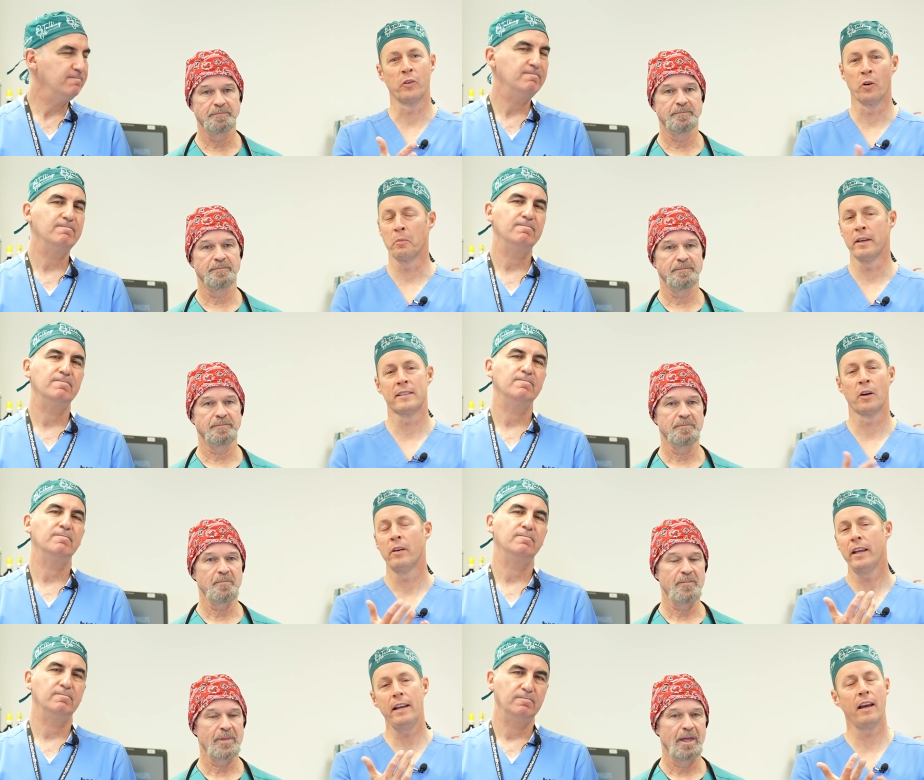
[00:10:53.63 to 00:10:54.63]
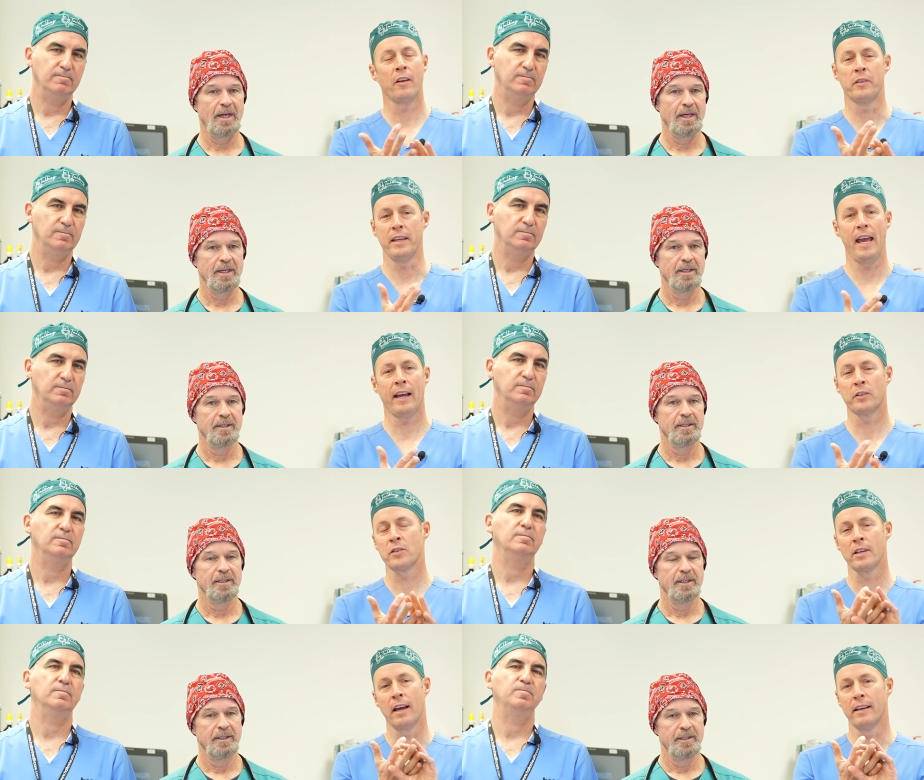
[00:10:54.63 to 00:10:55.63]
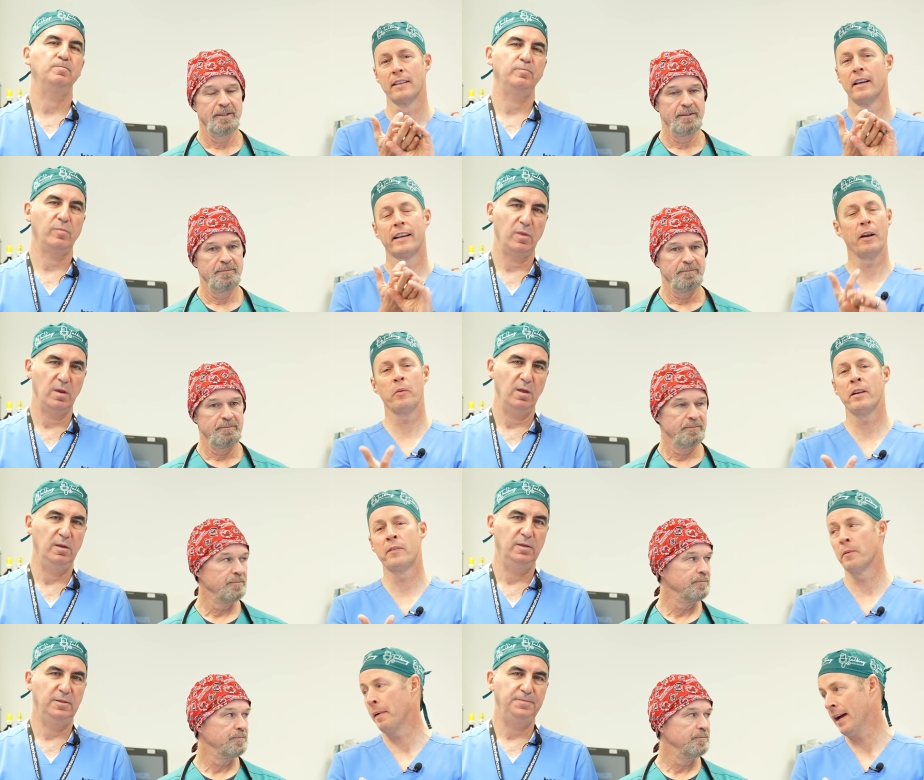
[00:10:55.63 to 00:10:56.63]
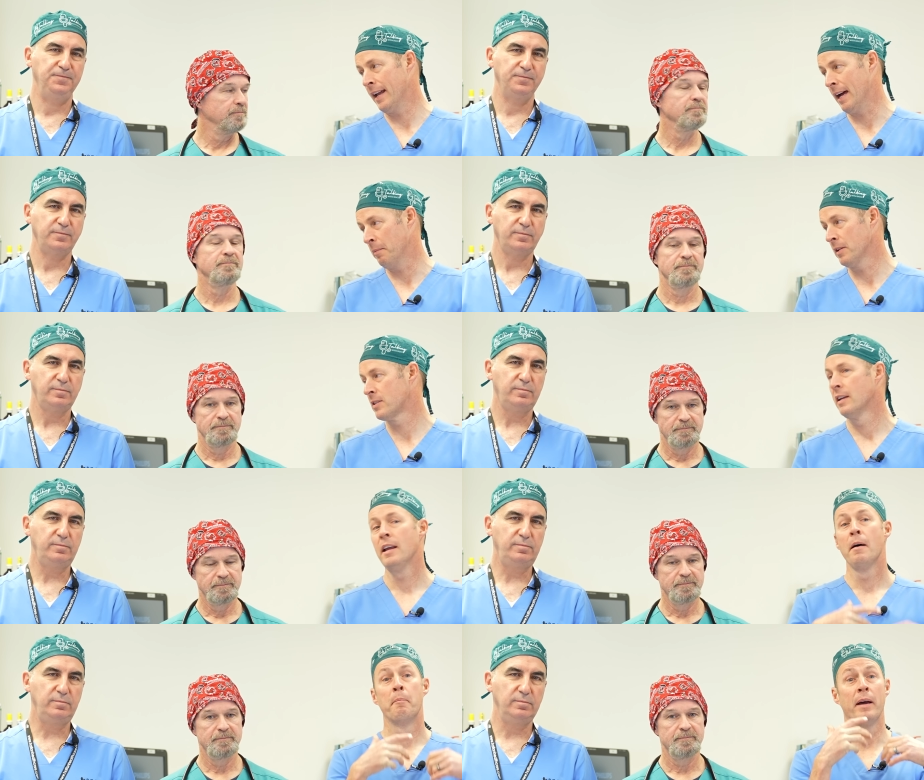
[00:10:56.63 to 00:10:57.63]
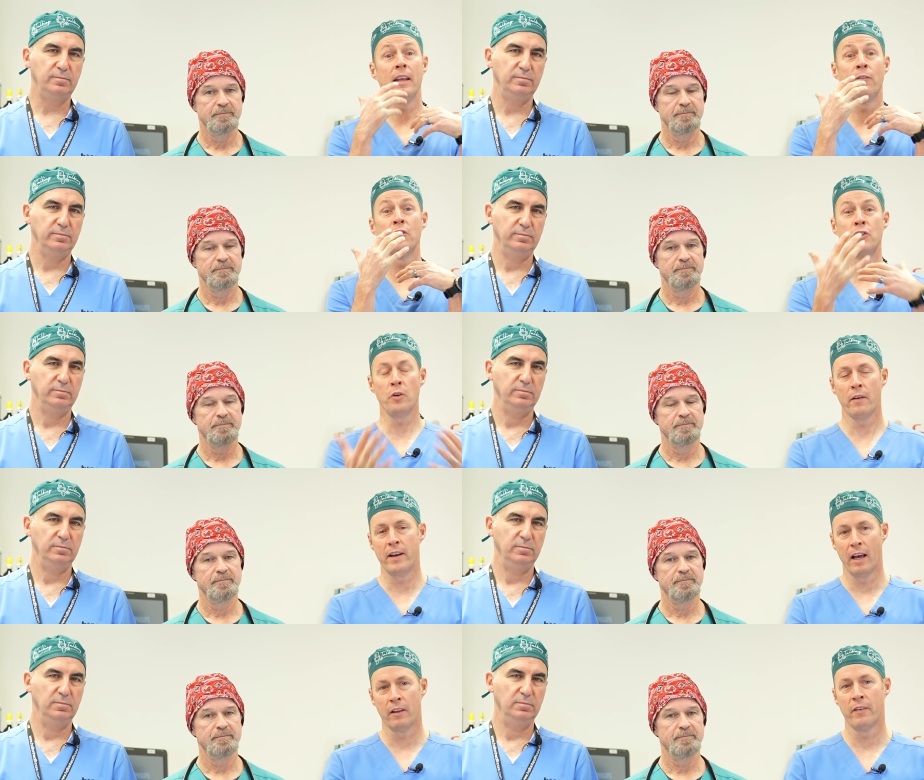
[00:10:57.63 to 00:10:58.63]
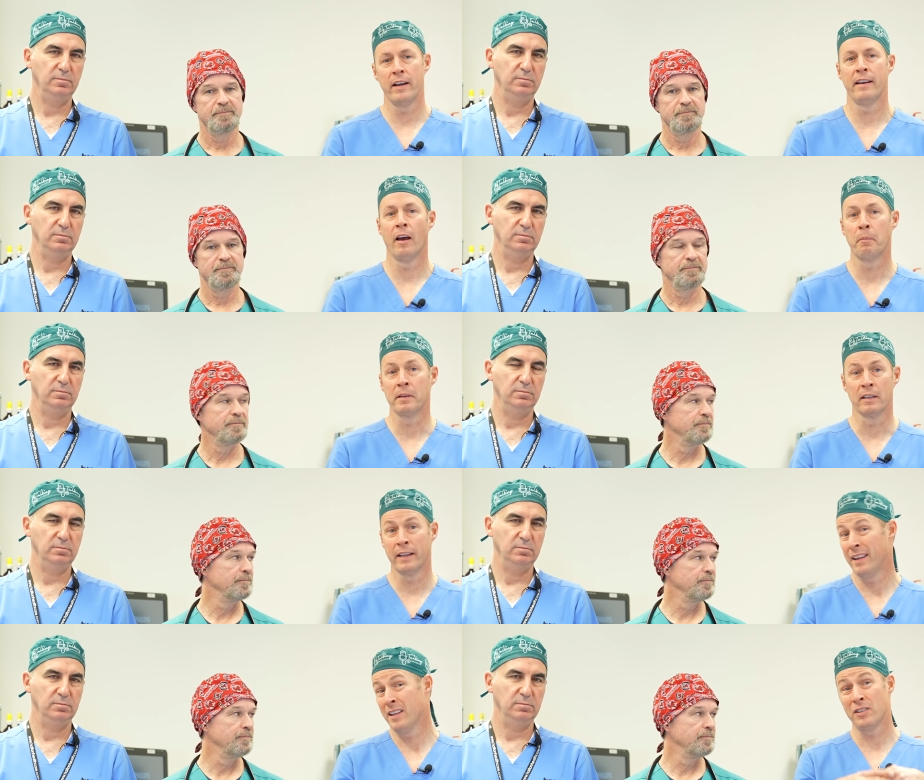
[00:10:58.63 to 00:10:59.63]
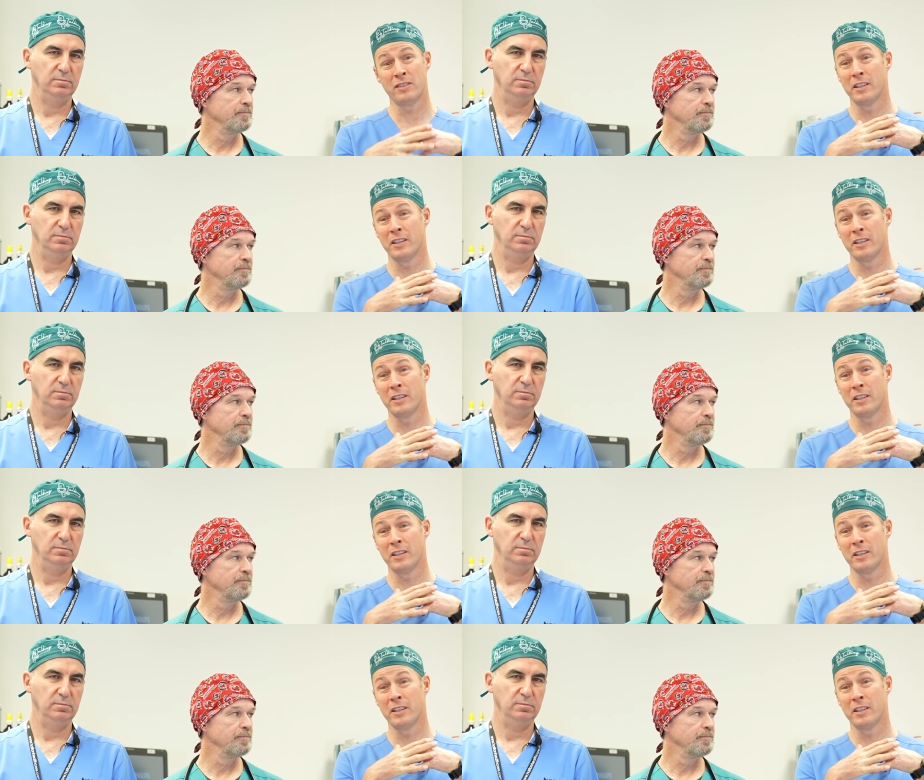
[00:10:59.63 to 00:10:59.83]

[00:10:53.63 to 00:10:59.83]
Speaker 1: normally. So eat healthy, exercise, get rid of your bad habits. But if you do have an elevated LP little a, that just